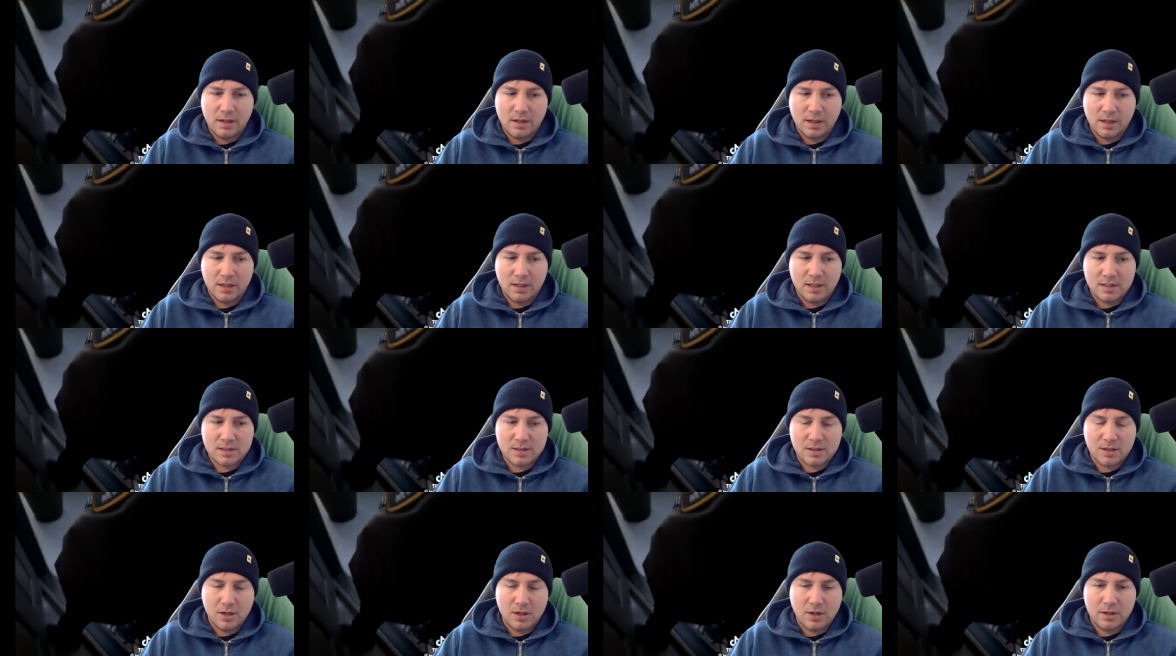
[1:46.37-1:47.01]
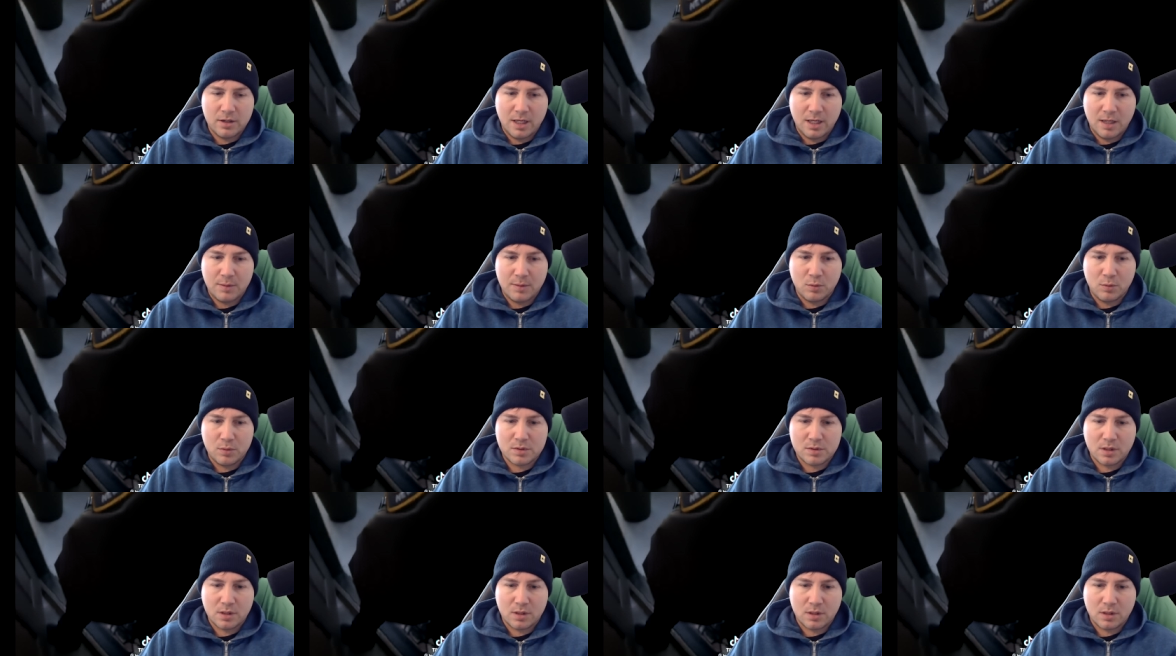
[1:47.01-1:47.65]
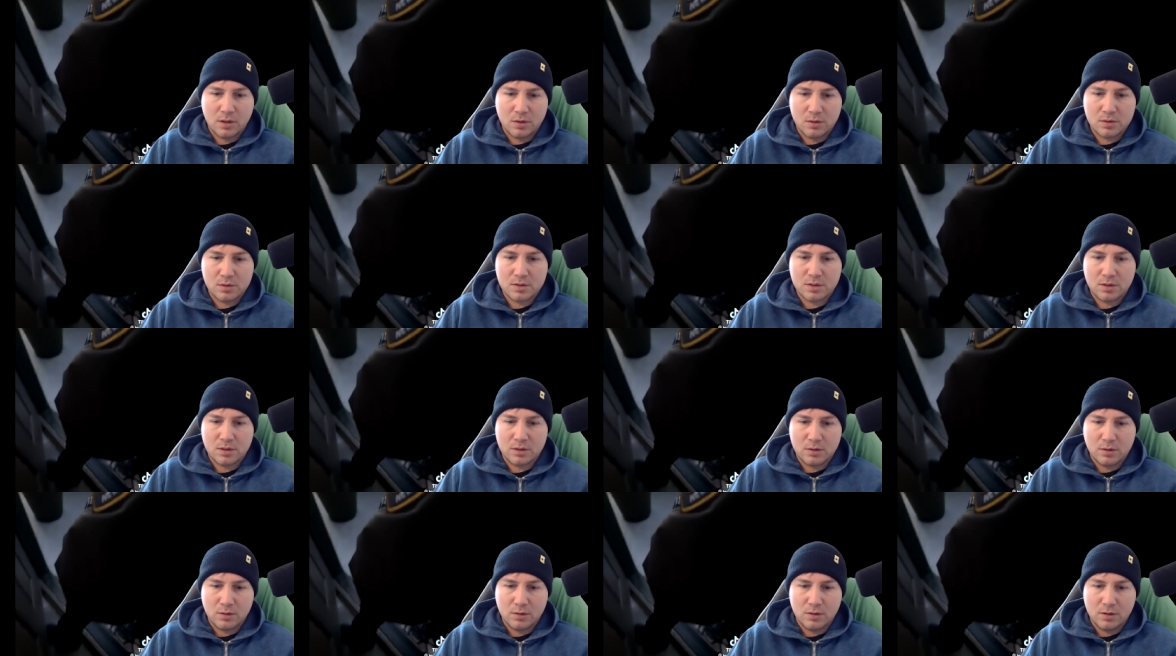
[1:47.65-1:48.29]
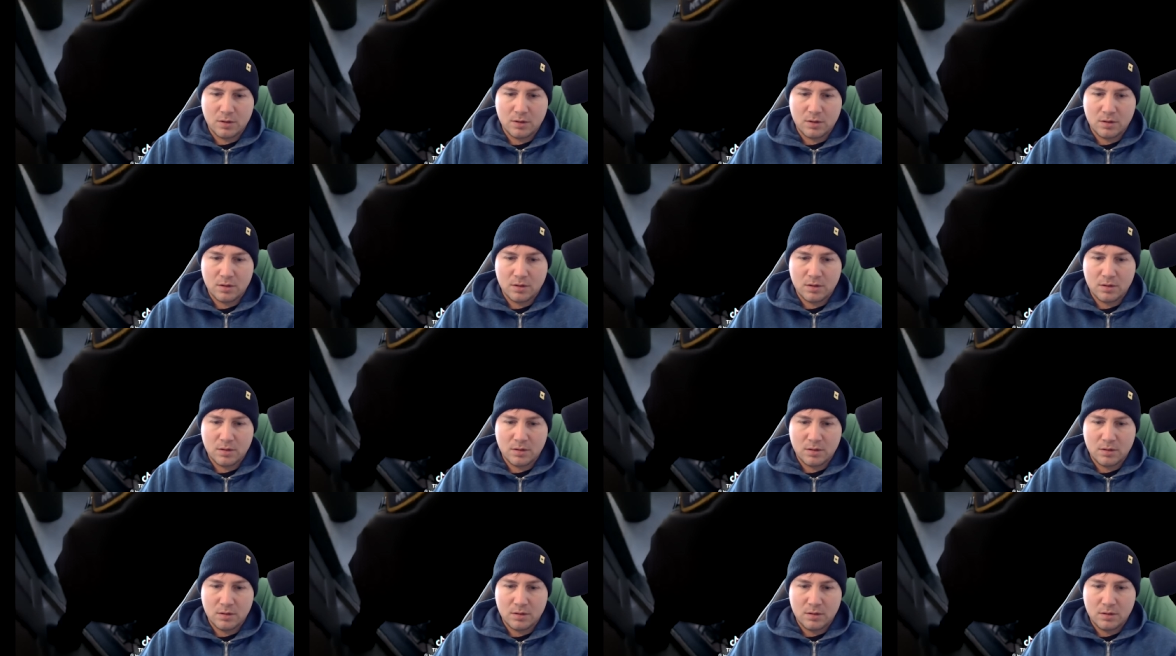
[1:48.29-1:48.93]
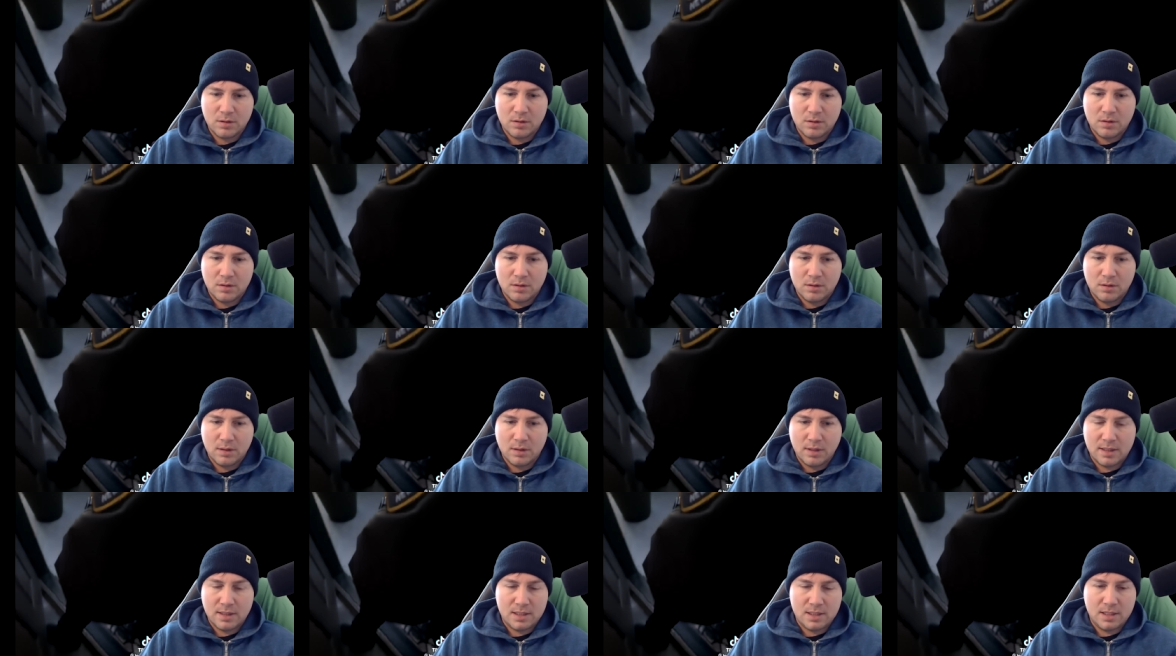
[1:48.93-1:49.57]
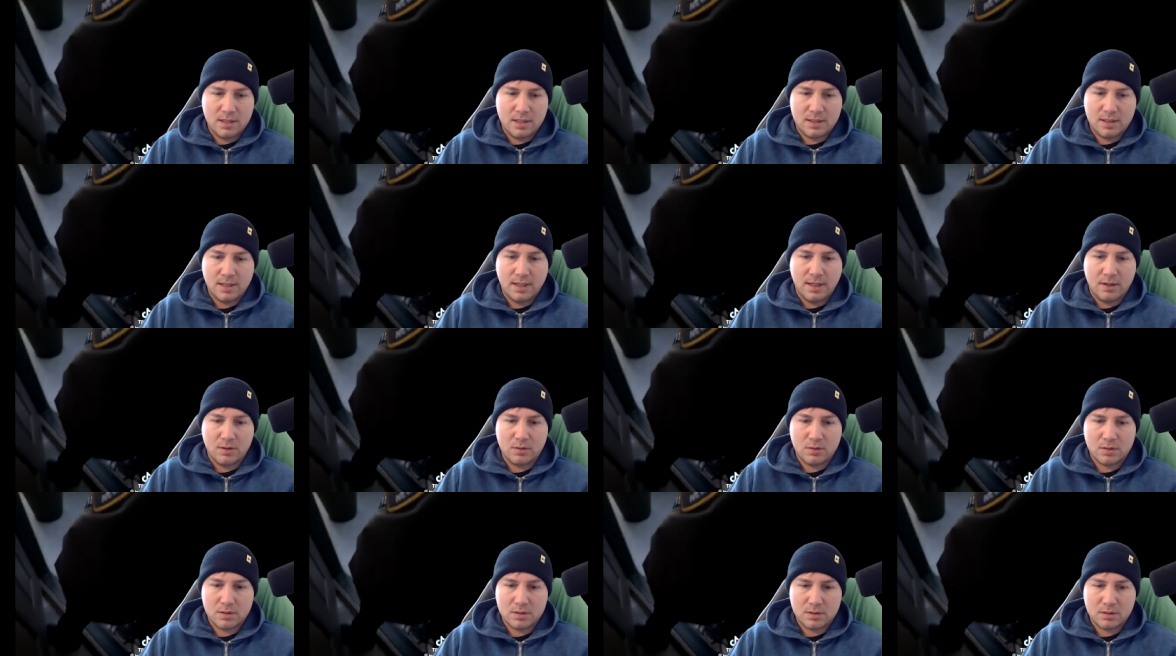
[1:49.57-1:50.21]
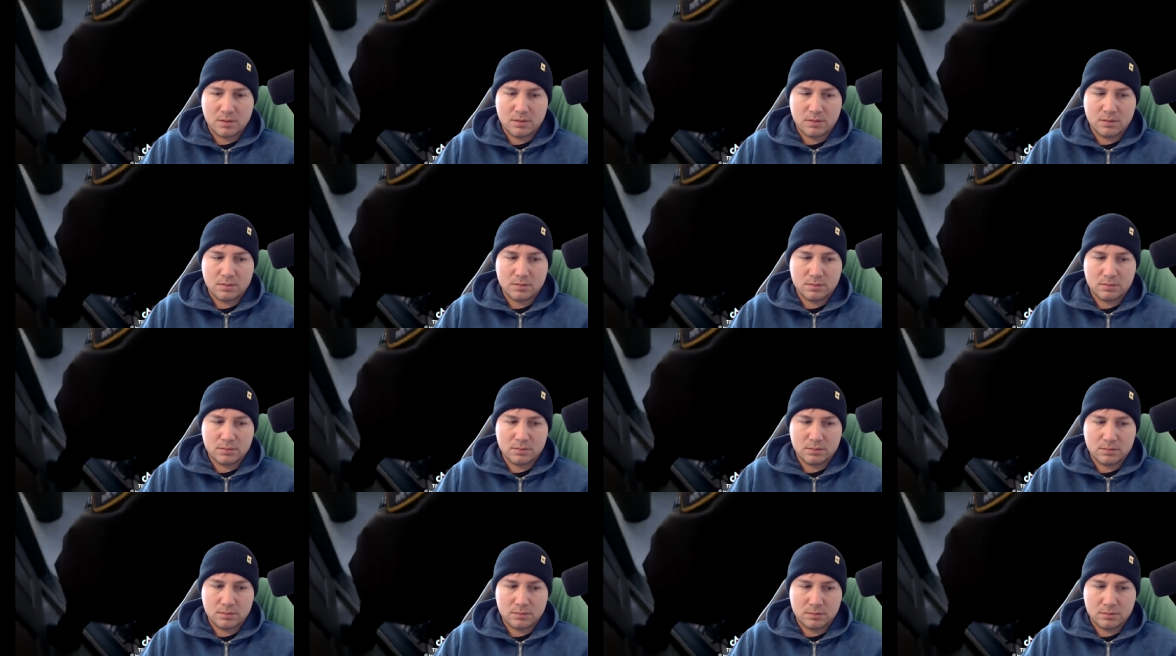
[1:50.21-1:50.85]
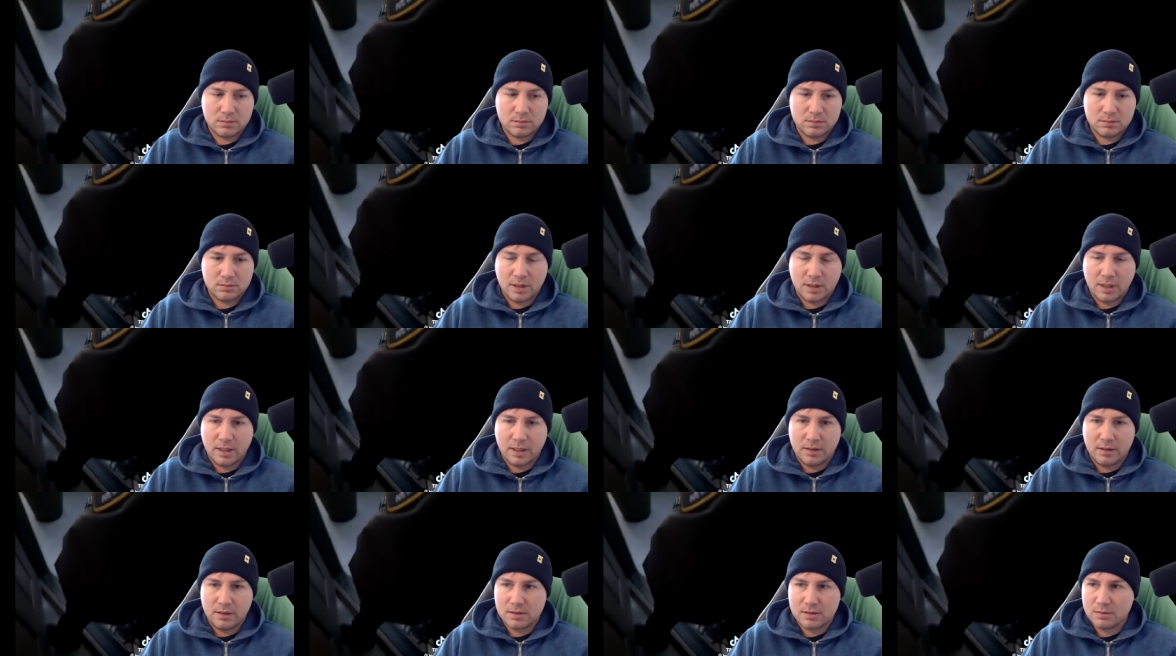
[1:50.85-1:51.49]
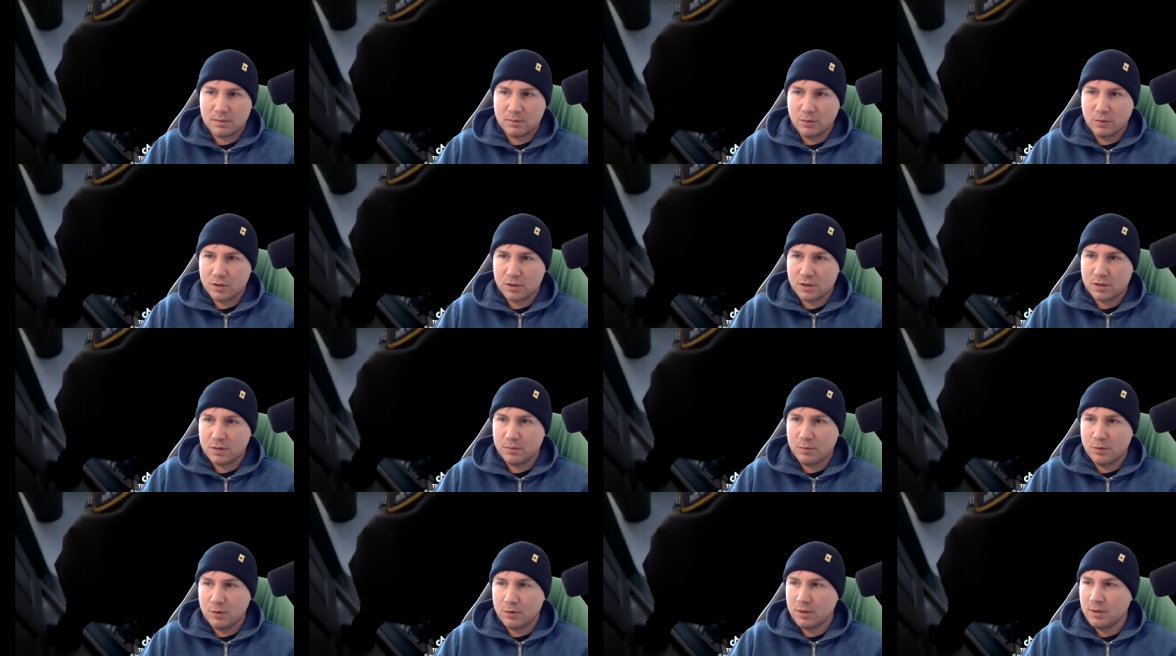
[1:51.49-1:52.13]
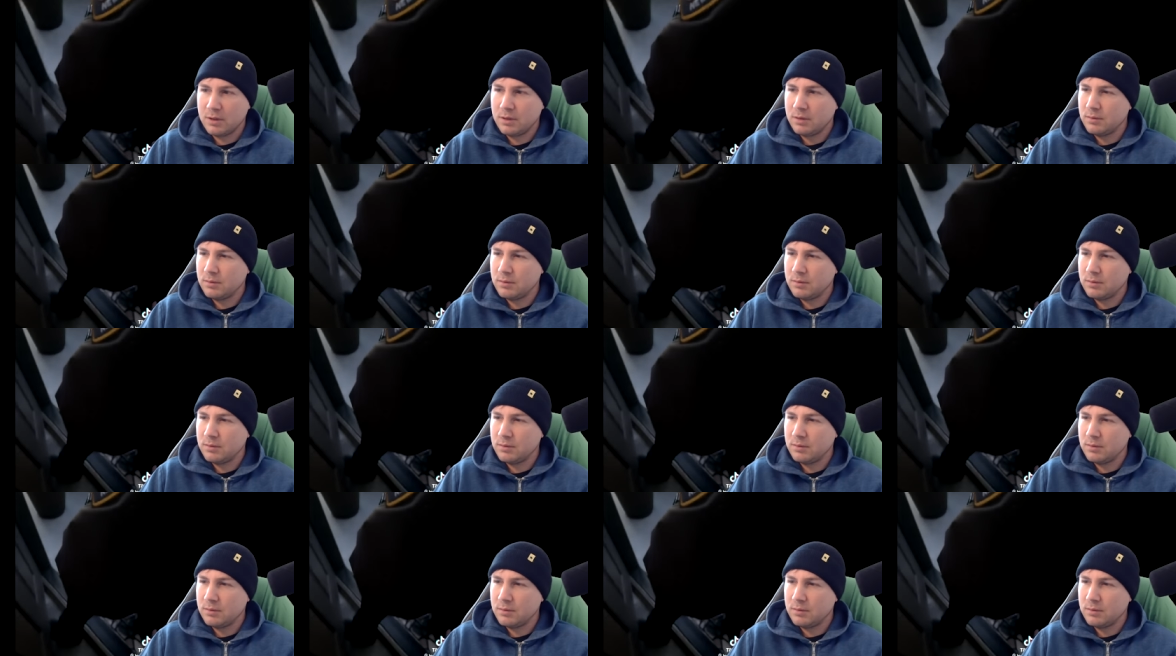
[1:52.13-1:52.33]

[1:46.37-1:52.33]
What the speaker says: And he's unable to close the door. That's his house. Okay, let's watch some more.